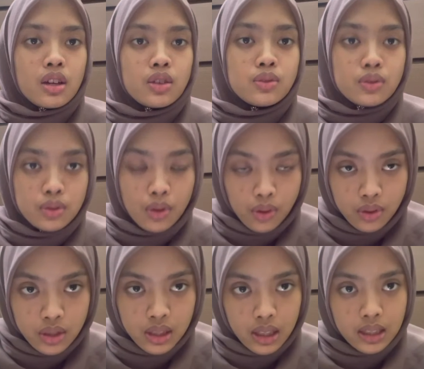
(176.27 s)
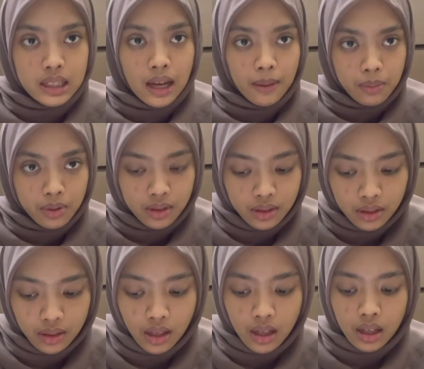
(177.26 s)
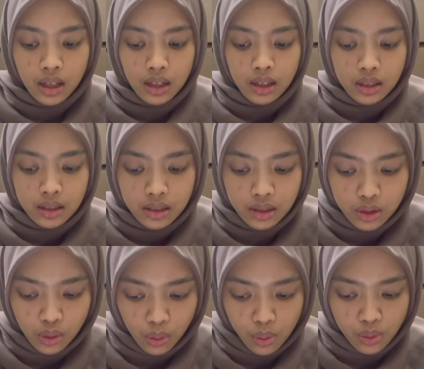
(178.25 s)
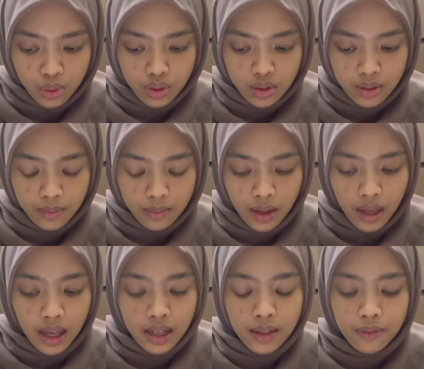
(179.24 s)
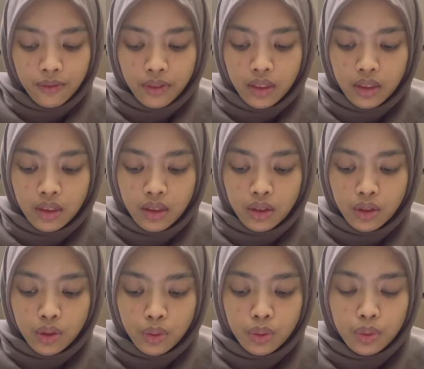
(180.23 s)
do not double the dose. And if you